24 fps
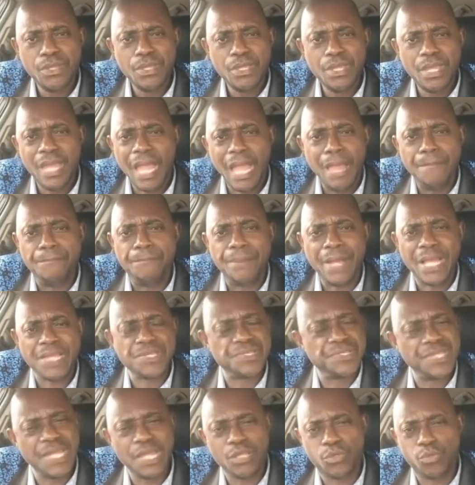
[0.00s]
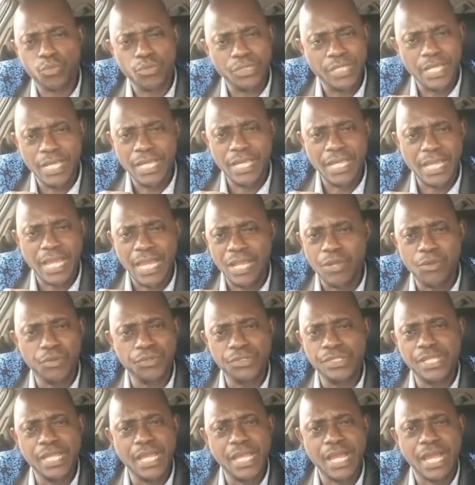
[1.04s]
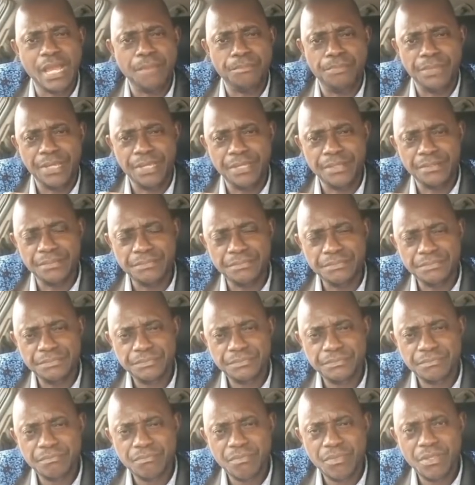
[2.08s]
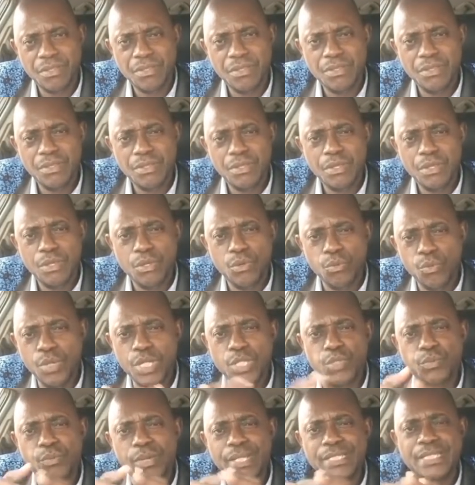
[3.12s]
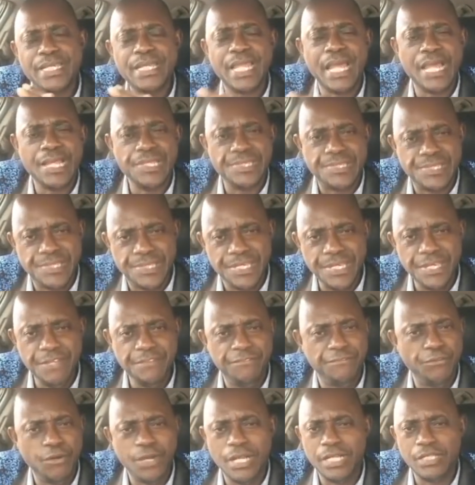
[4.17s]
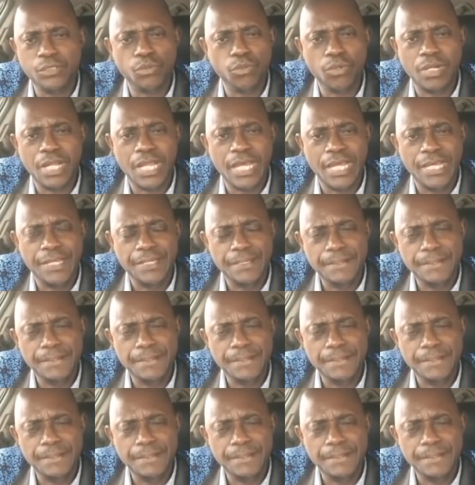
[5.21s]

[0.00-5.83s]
I passed there today, I'm not there happy with waiting I see for Edo line.